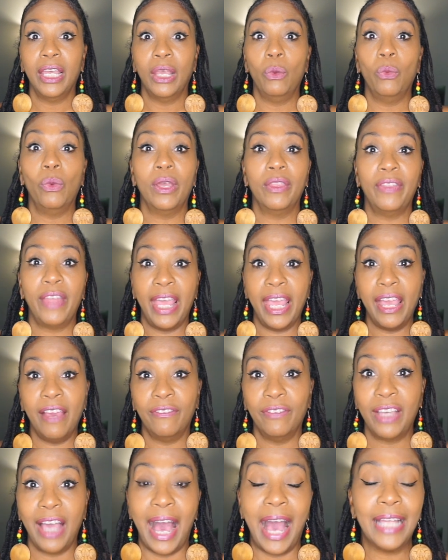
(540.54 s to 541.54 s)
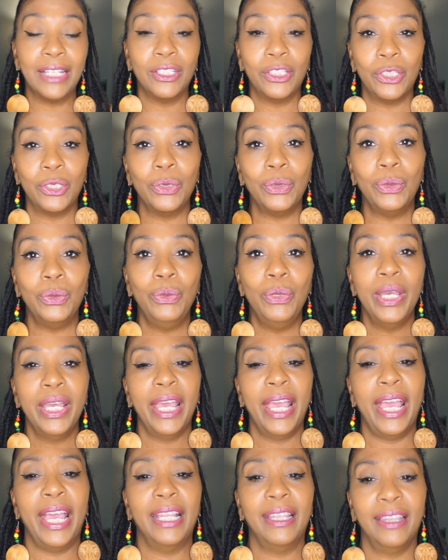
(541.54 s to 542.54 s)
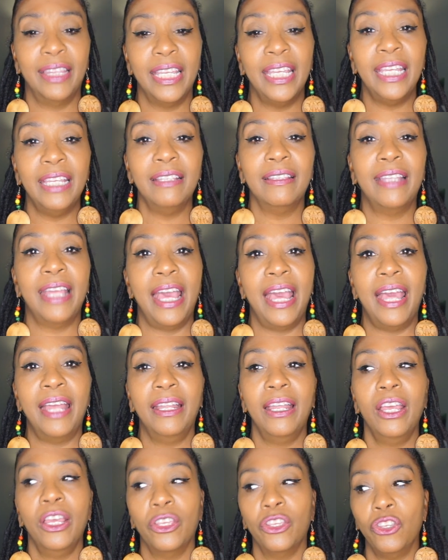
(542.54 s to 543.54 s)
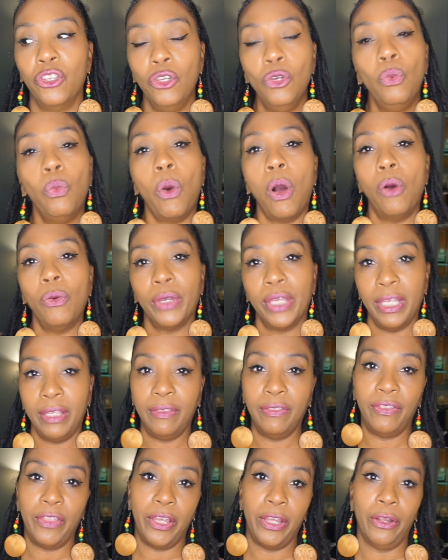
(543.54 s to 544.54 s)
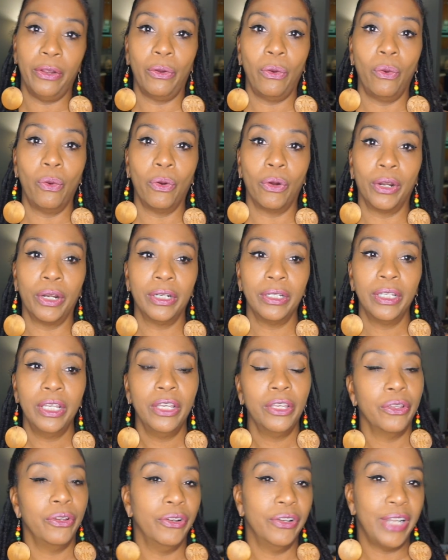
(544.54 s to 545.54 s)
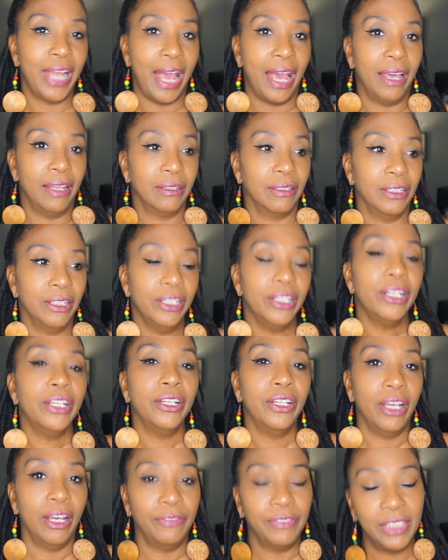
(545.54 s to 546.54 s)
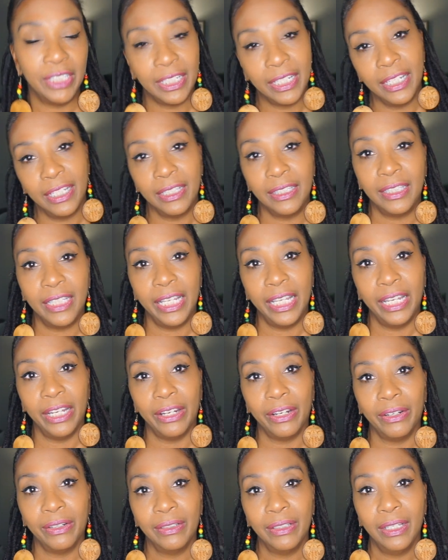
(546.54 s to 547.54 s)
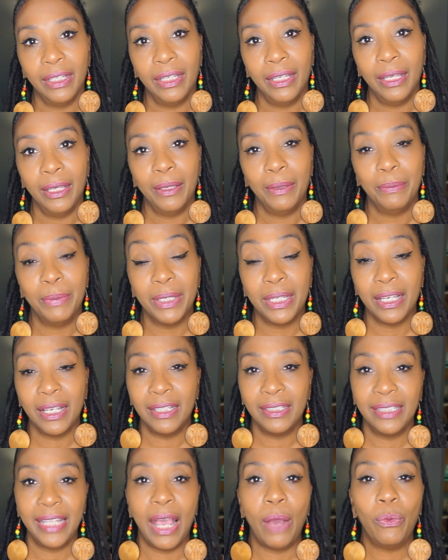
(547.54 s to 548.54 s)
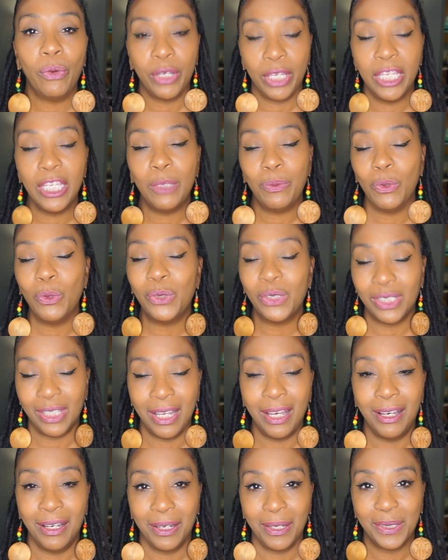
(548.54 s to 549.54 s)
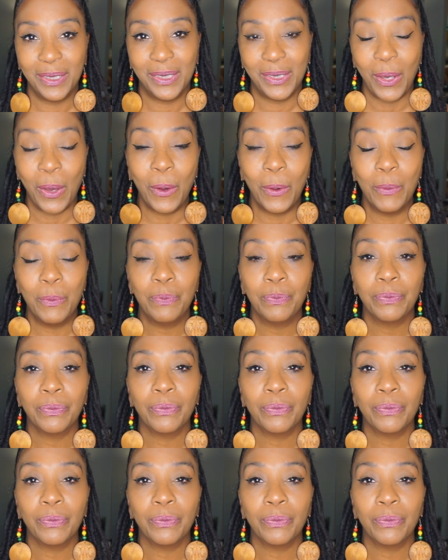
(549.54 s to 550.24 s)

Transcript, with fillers: and where they have gotten to and think that you won't get there or you're not good enough to get there, because that will keep you stuck. So